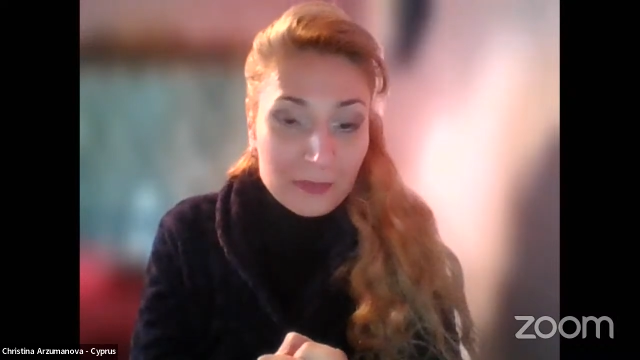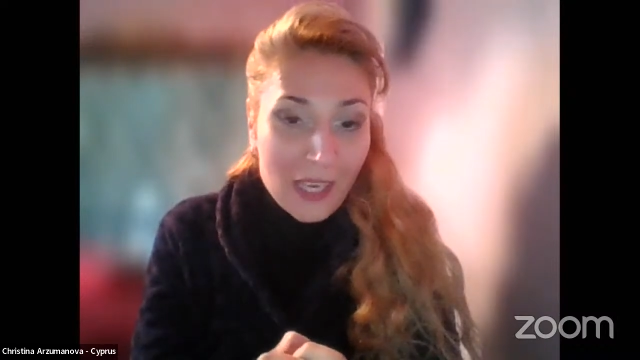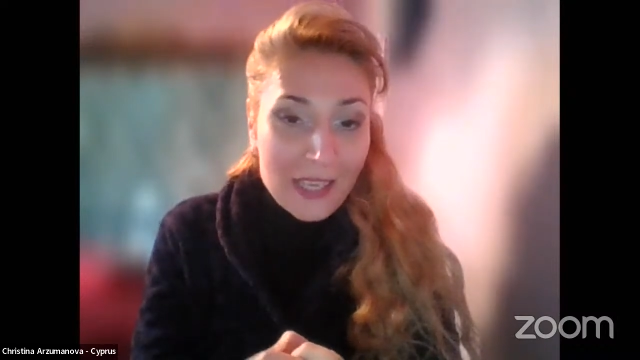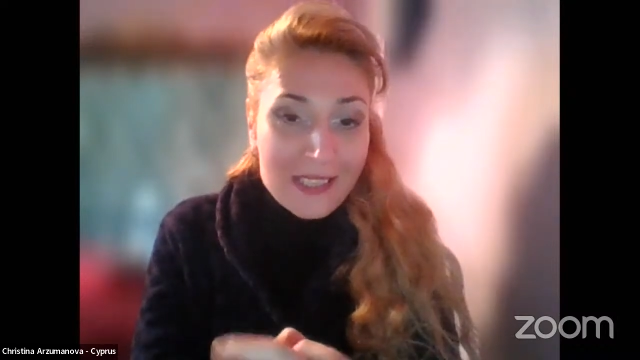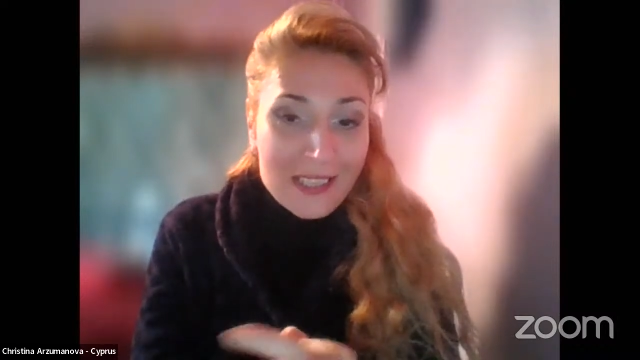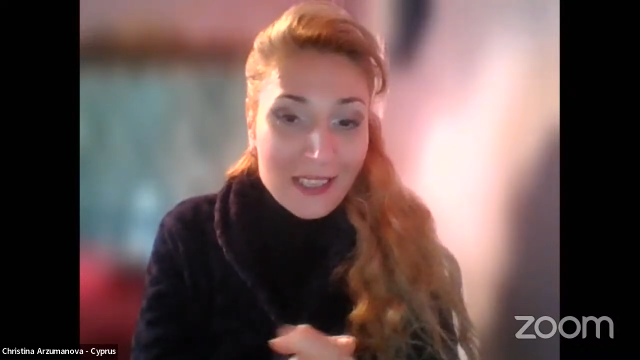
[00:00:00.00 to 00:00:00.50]

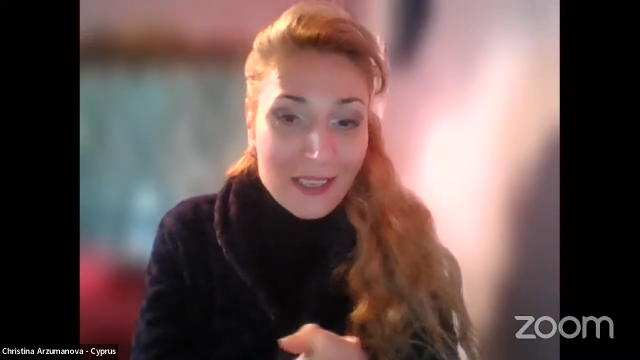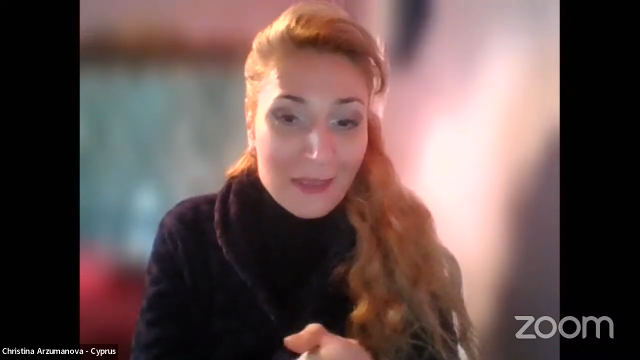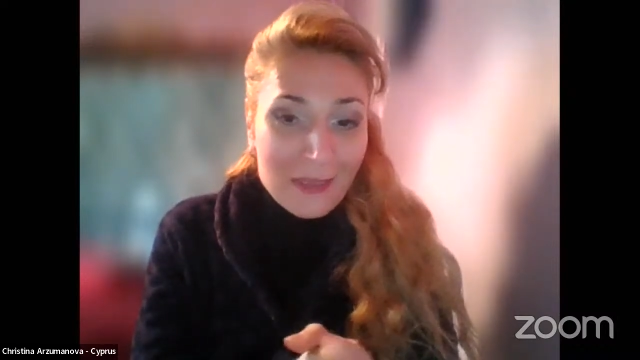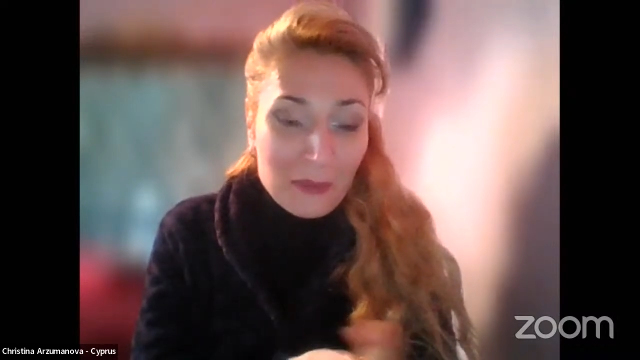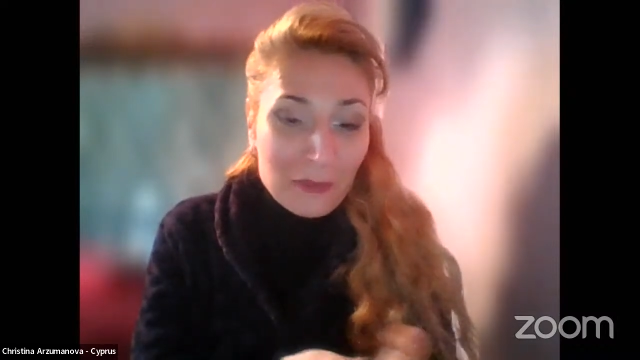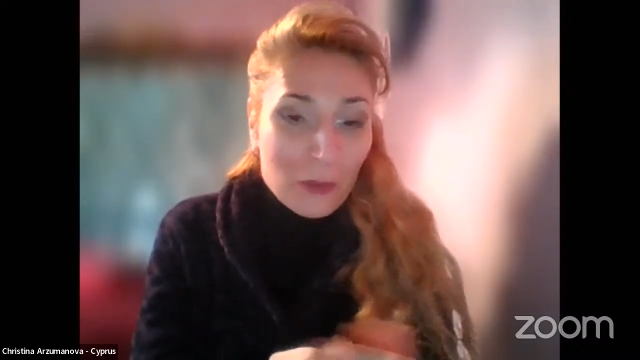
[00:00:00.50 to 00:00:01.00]
As
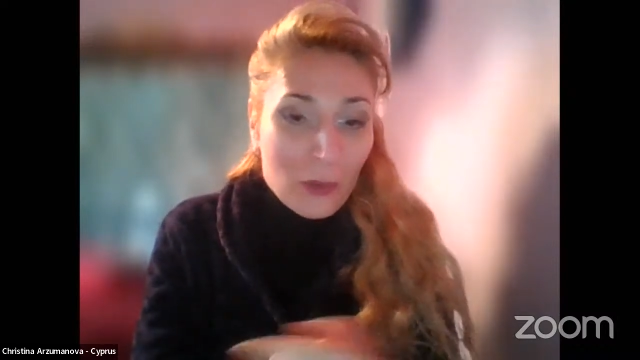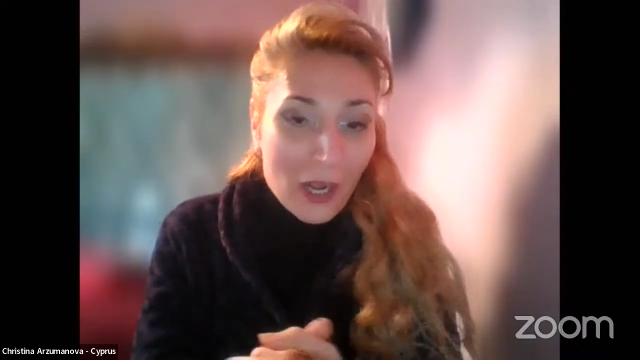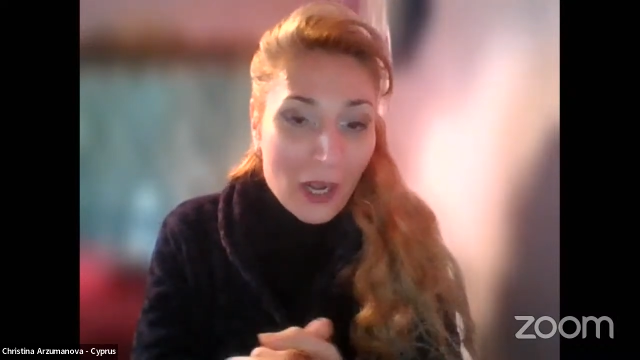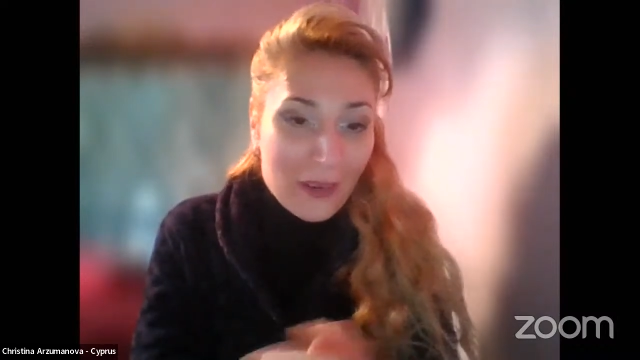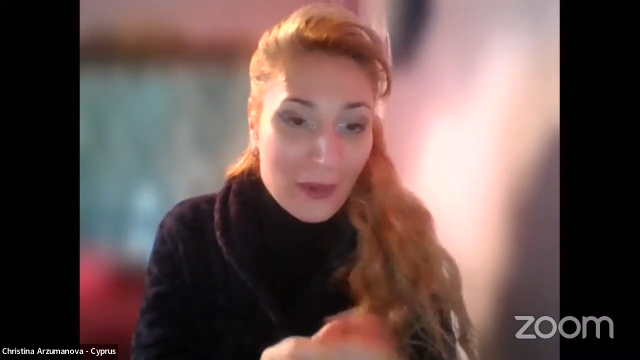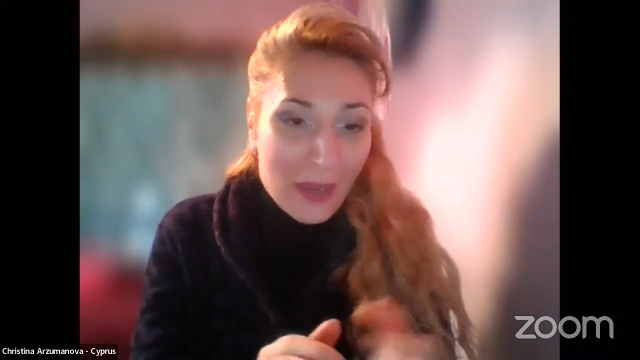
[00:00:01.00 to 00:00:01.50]
before
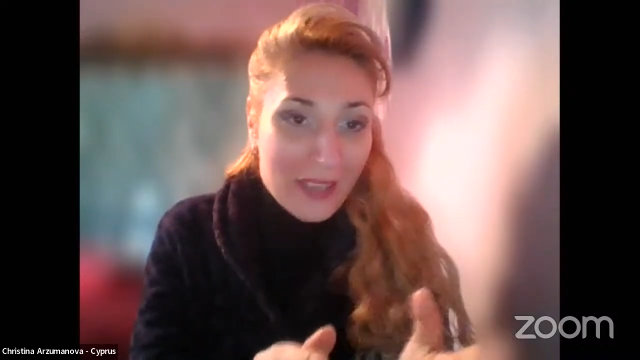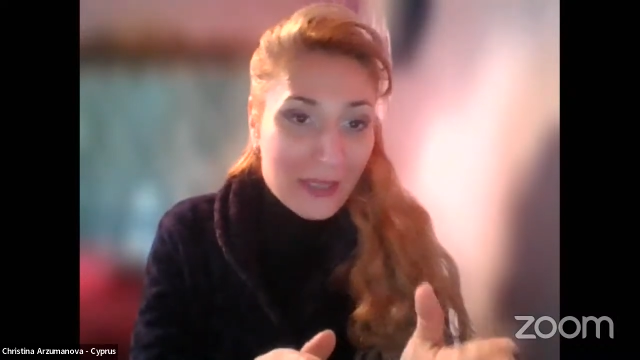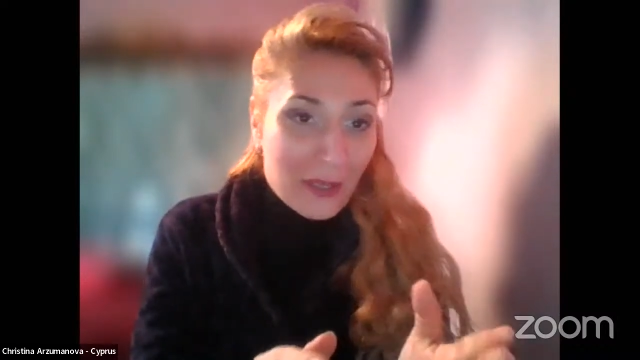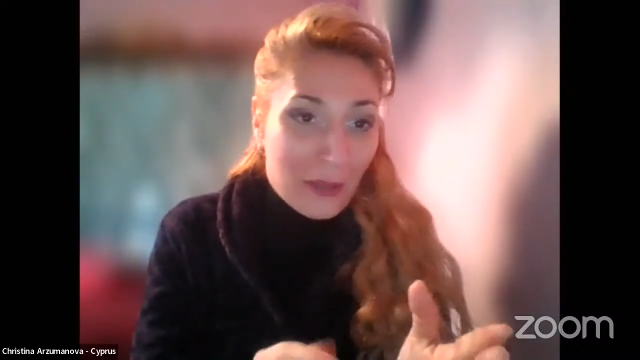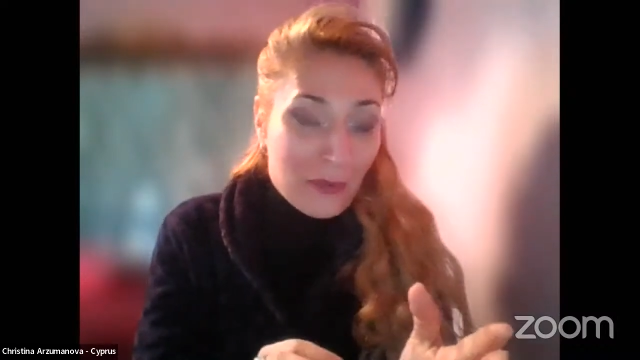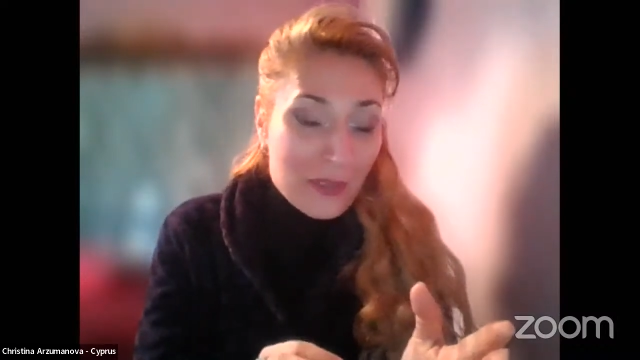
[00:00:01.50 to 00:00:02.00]
I
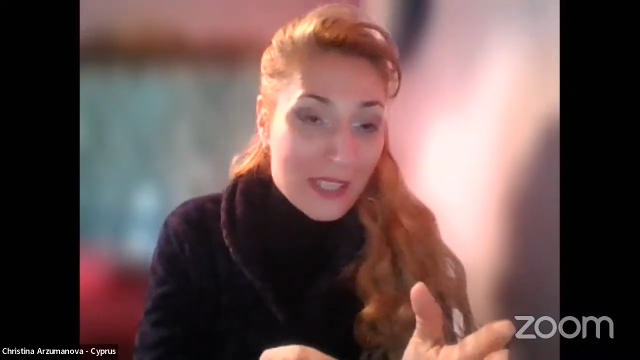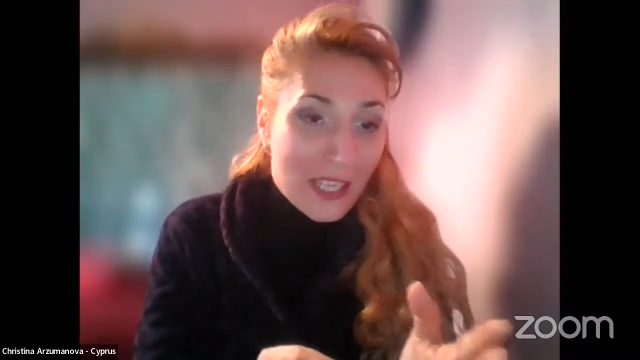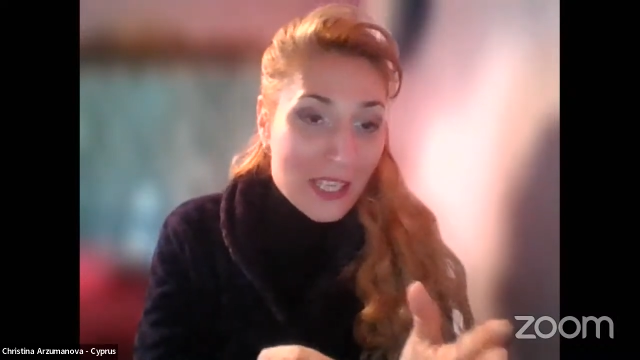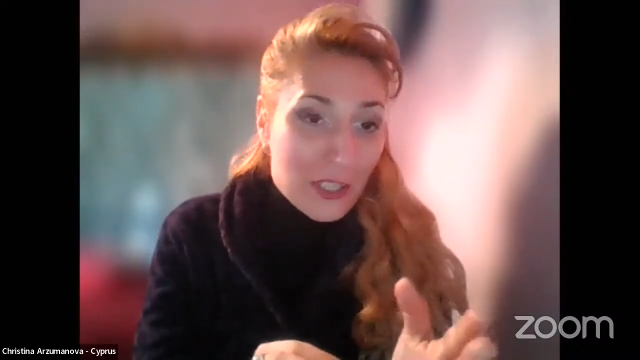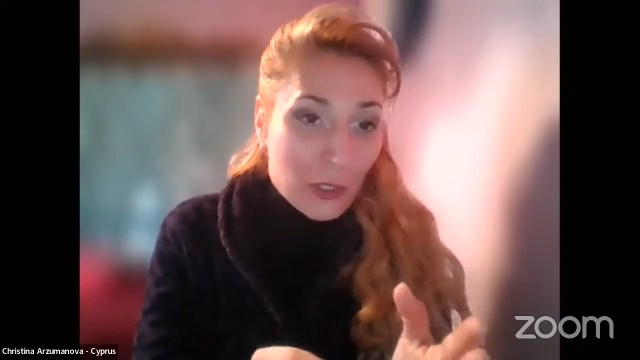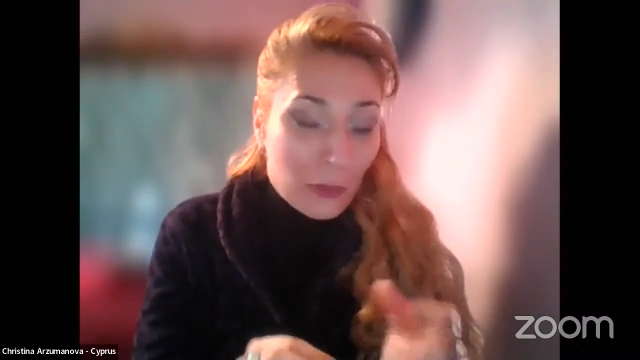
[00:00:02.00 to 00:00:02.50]
had
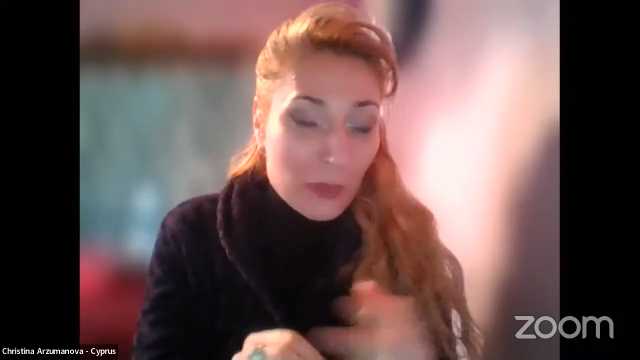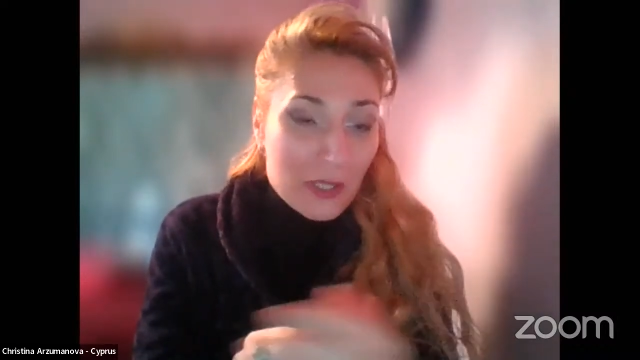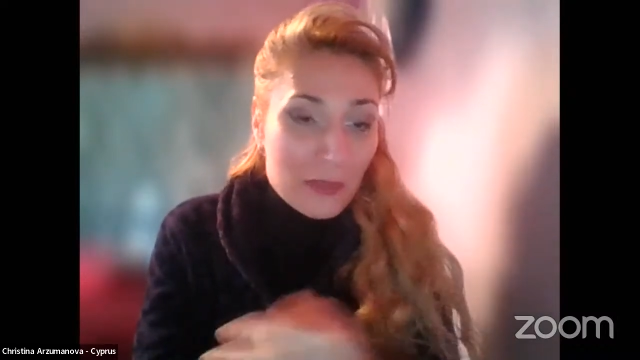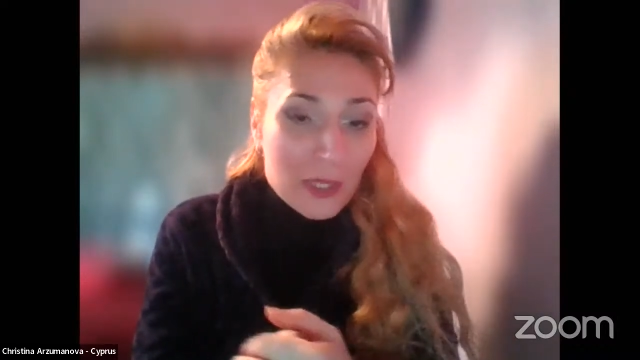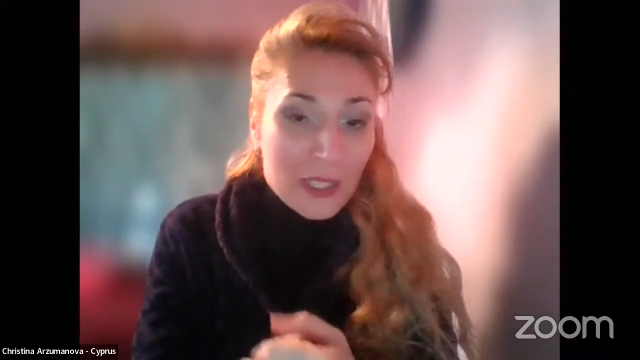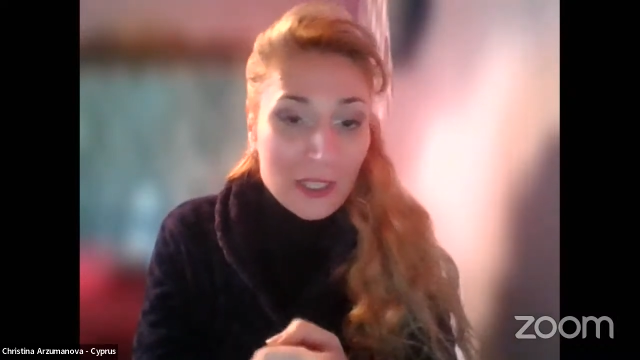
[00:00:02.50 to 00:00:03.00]
conversation with
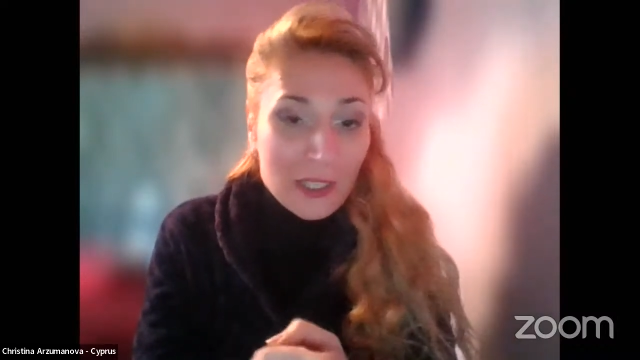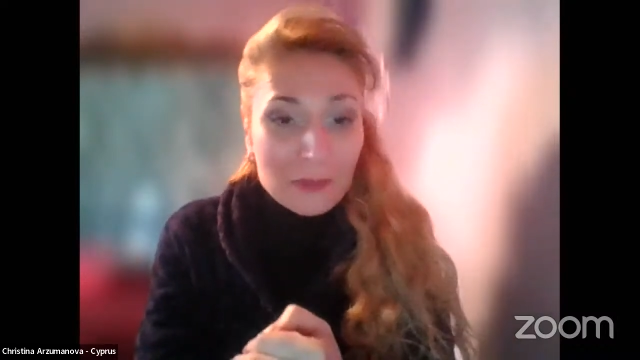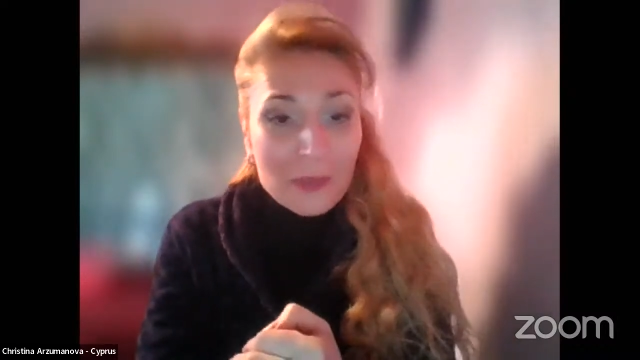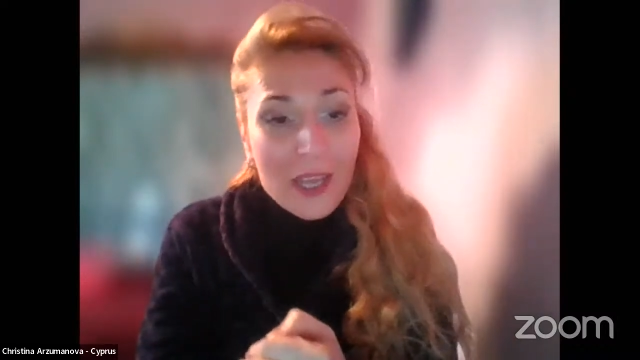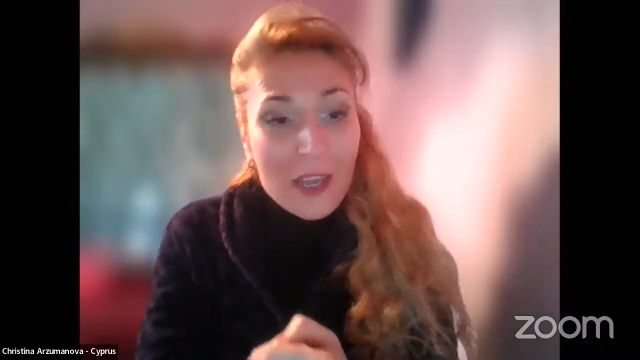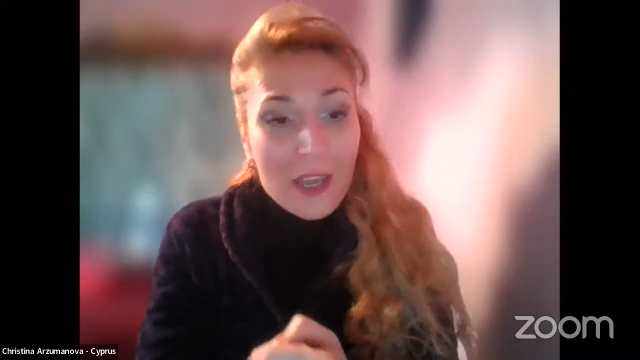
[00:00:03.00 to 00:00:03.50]
Vikram,